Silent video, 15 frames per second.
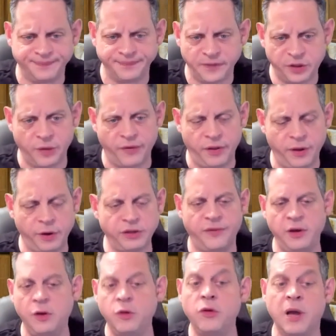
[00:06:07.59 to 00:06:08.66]
So for those of
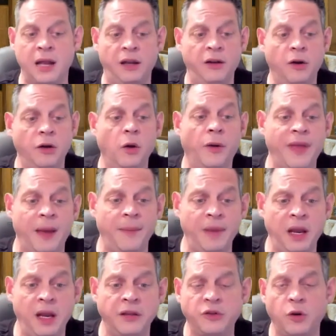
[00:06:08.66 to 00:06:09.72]
you who kind of don't know what that
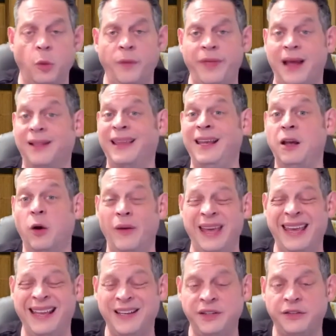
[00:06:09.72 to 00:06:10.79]
means or what that lingo
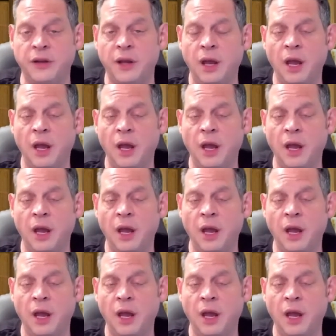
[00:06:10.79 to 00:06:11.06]
is,